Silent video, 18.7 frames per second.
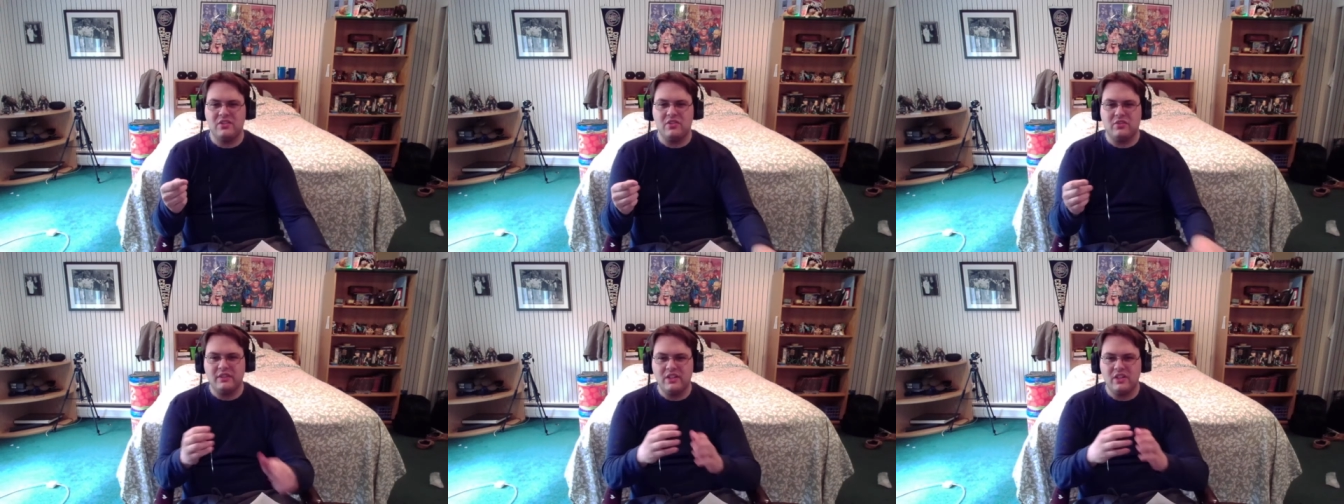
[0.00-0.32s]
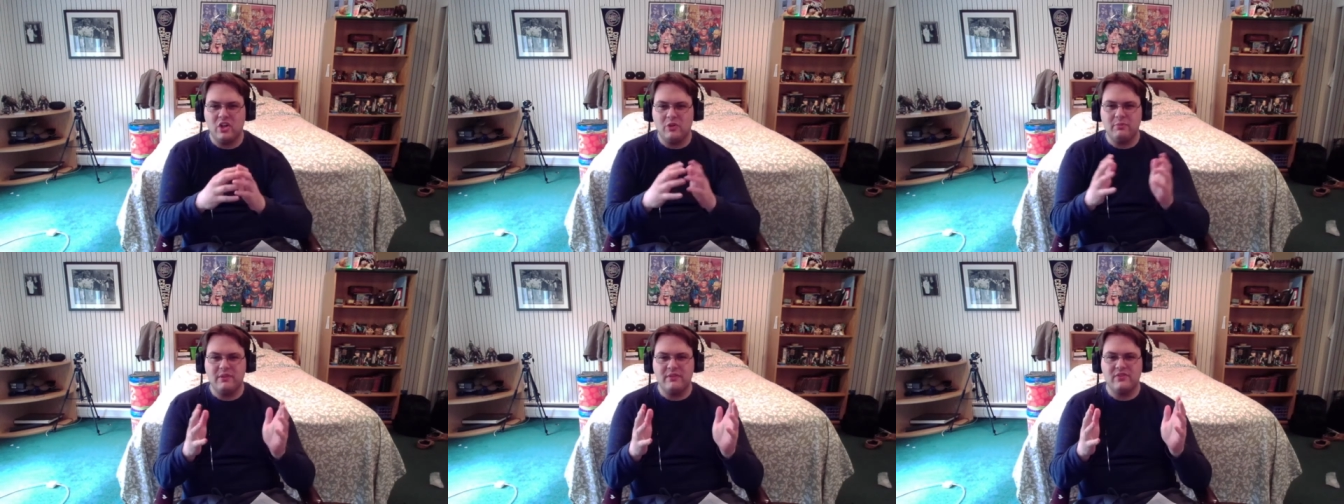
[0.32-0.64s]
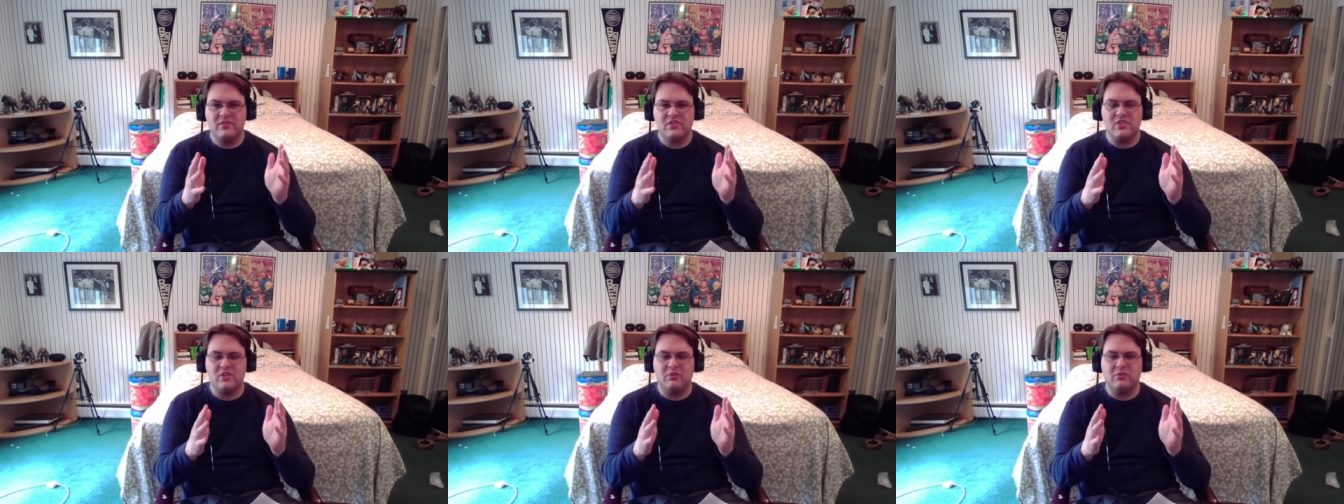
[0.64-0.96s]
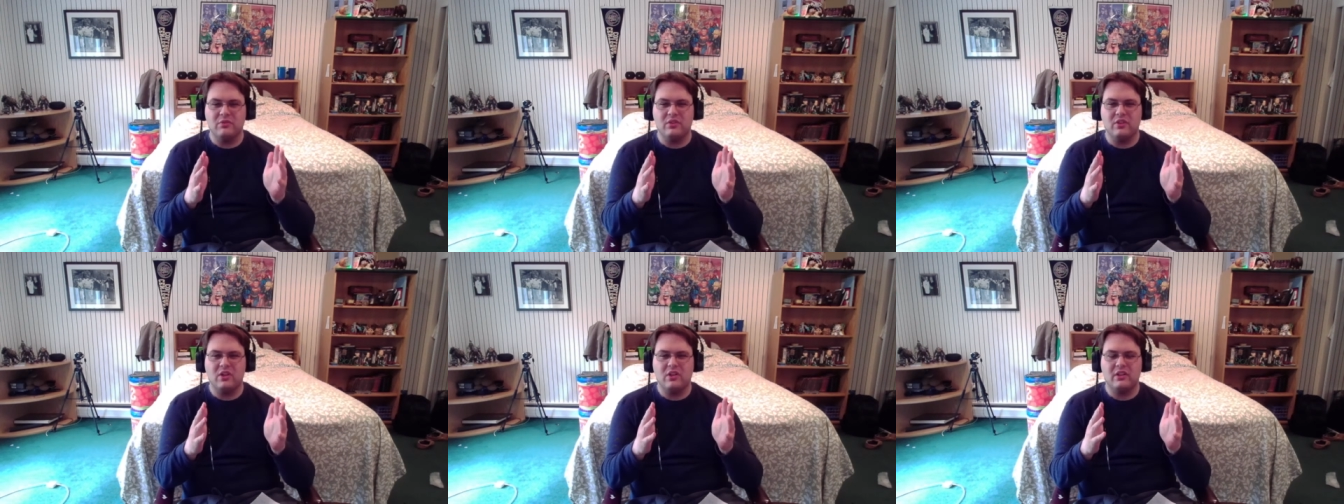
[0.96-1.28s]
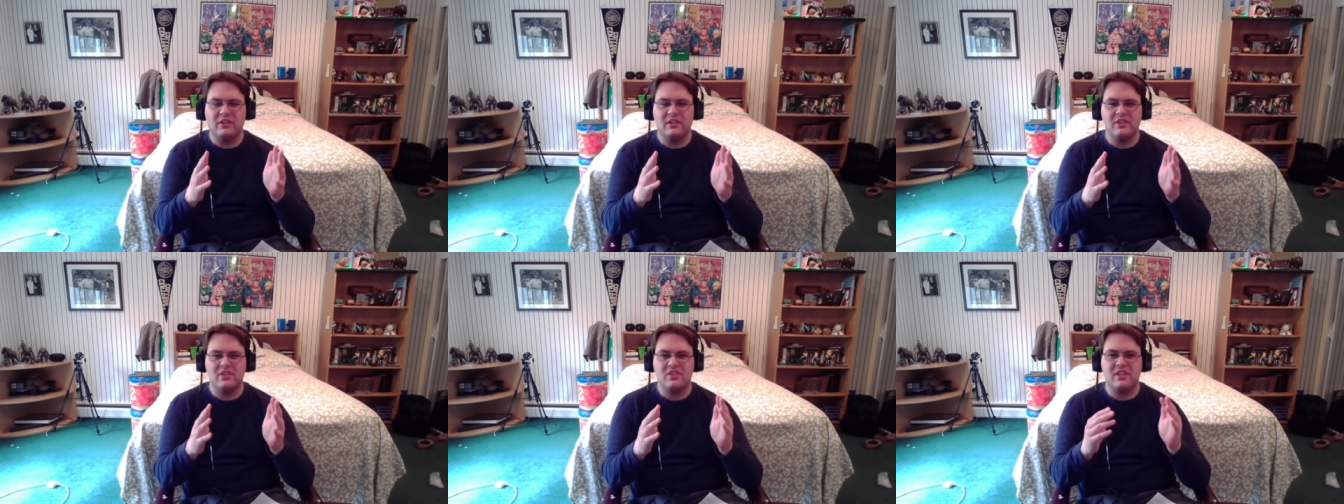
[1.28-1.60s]
only opened so
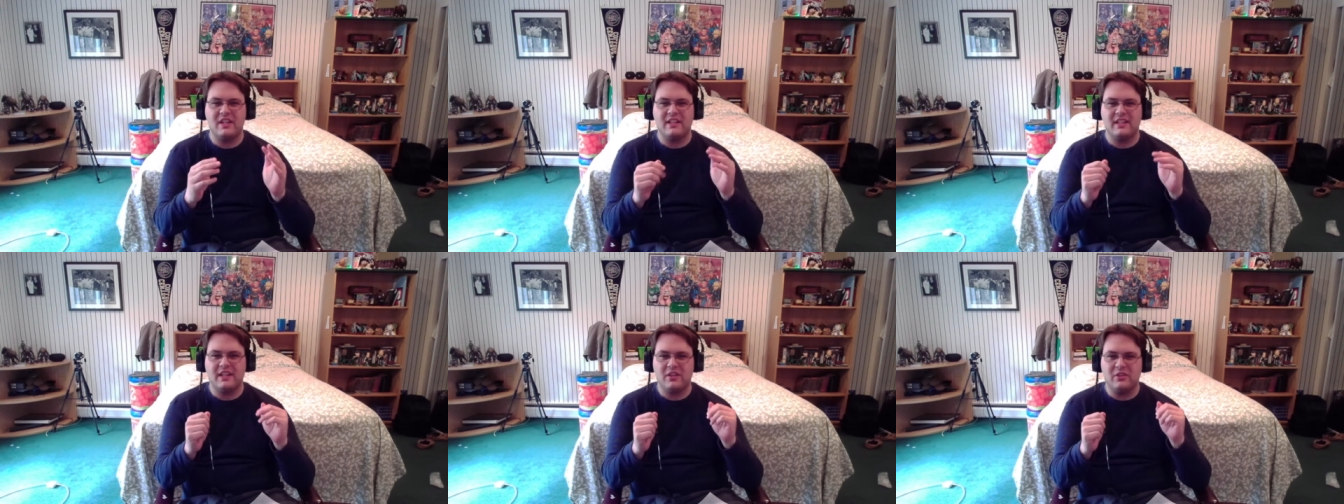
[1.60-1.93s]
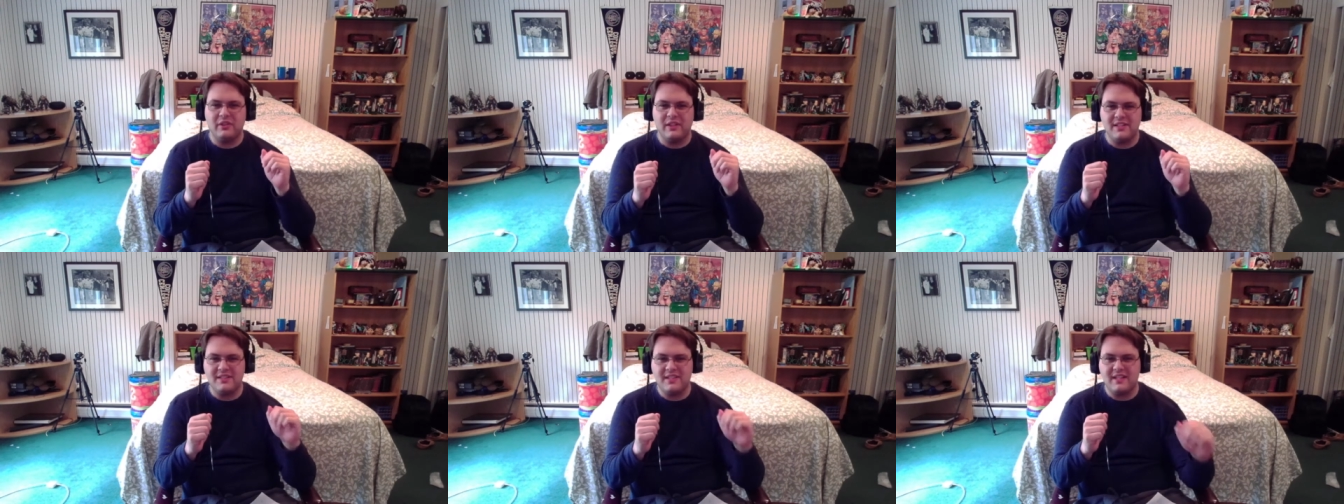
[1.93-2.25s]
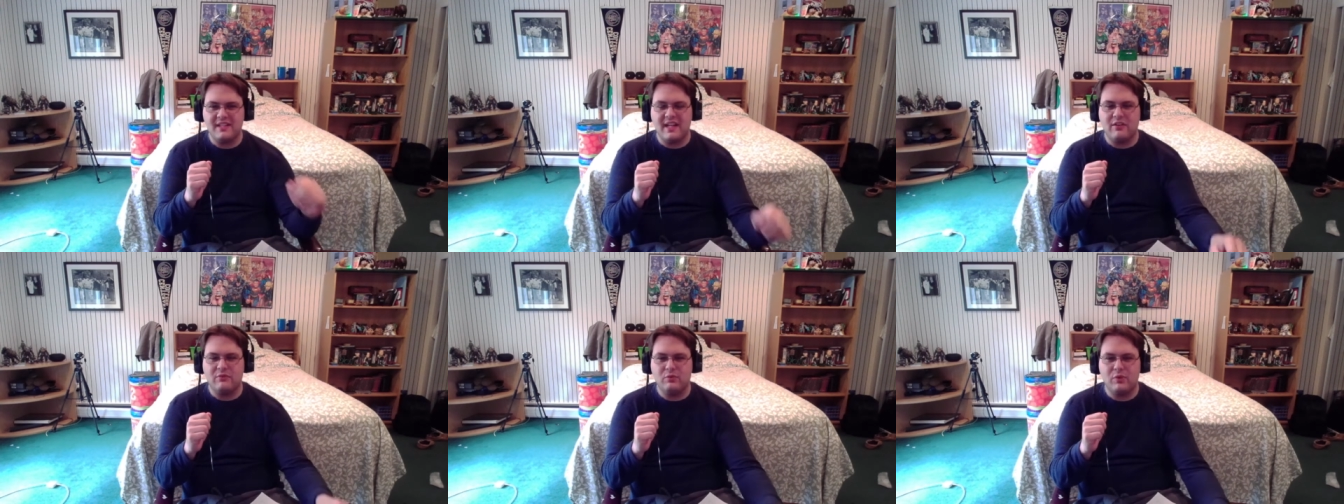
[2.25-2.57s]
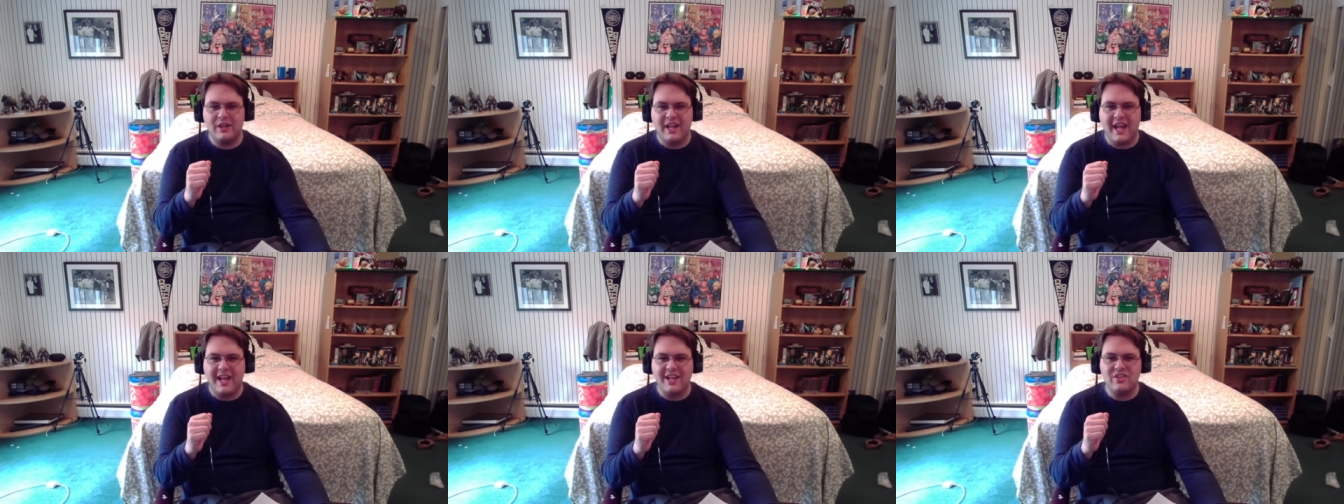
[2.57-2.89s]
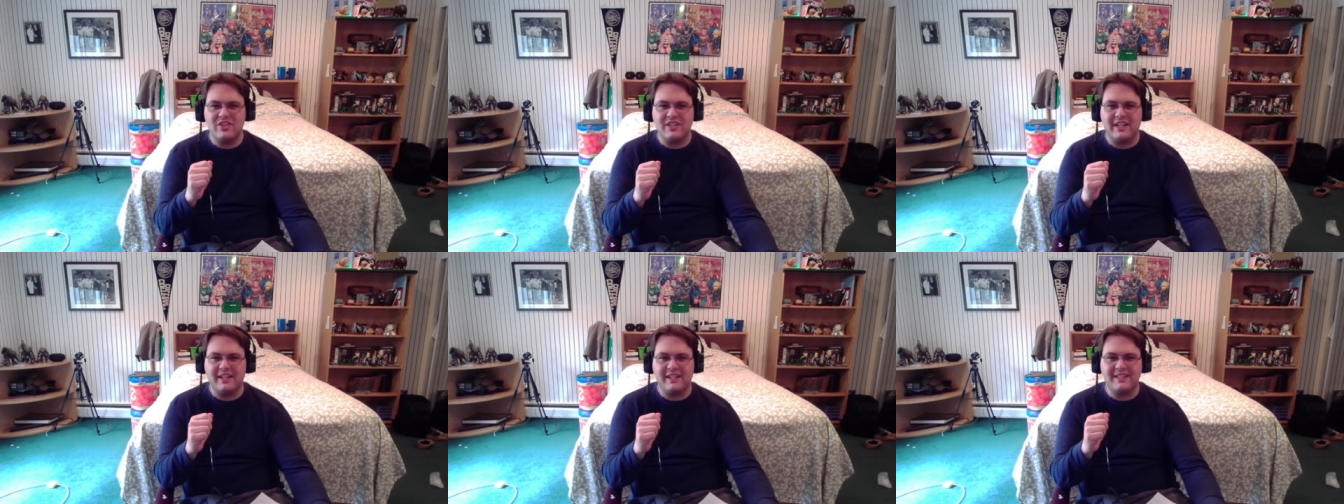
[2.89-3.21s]
large that they can only send out one
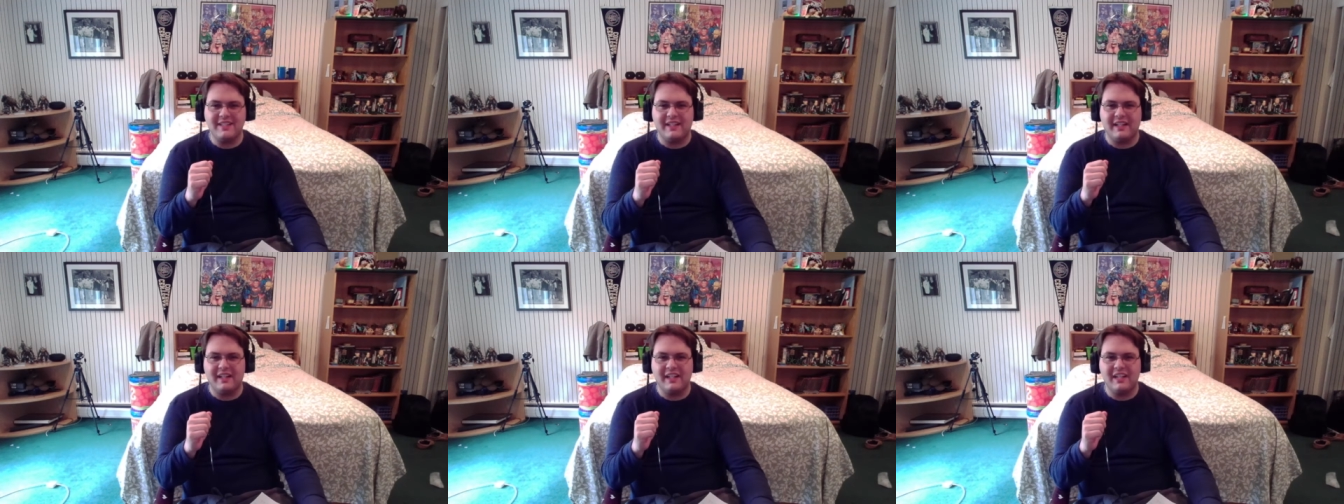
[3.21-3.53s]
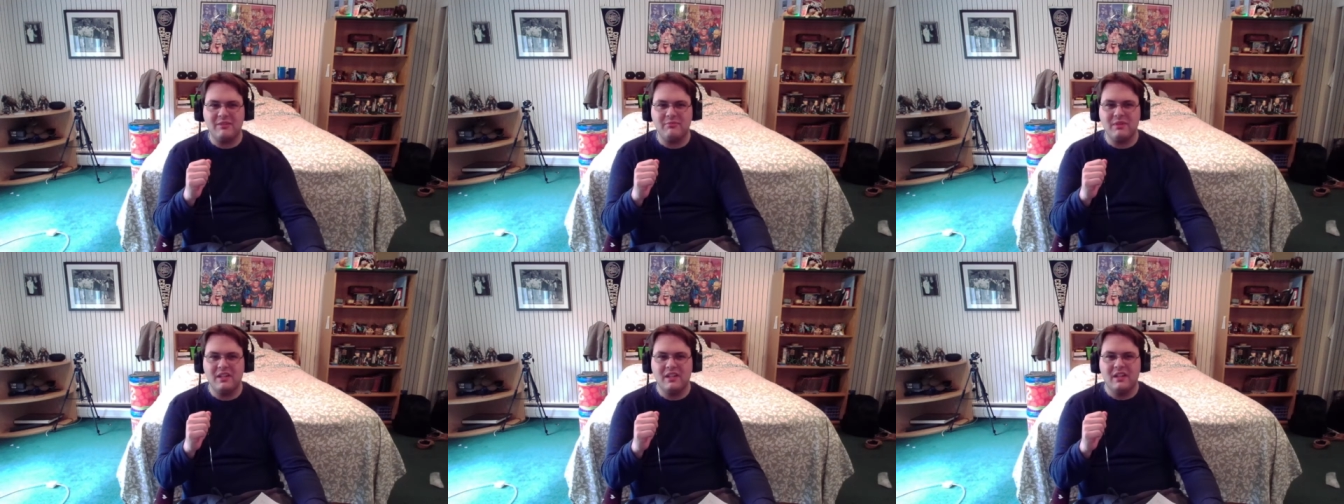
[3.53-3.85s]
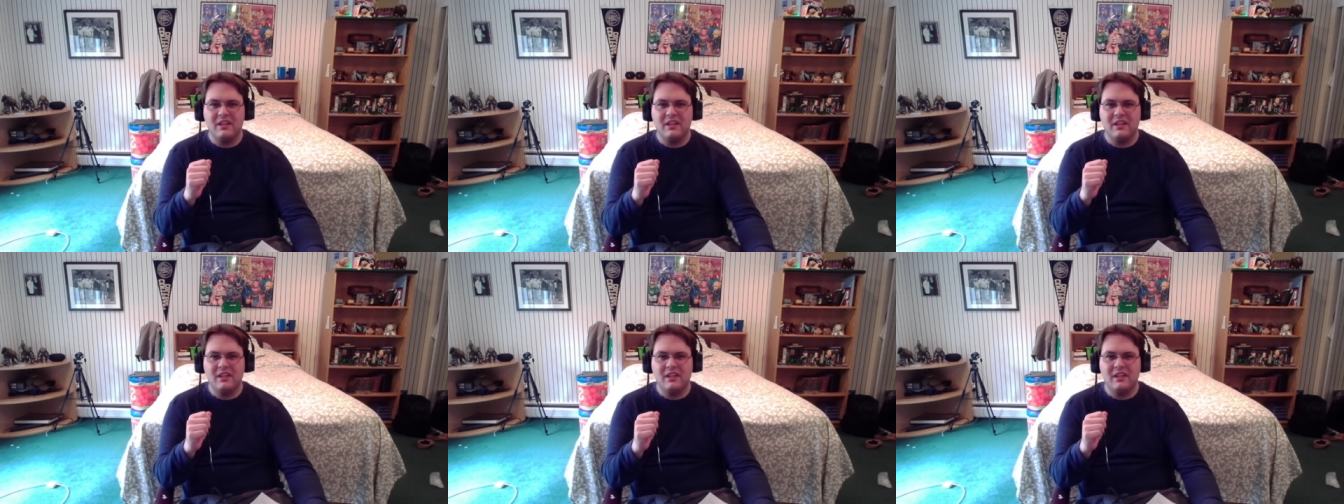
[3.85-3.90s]
agent at a time.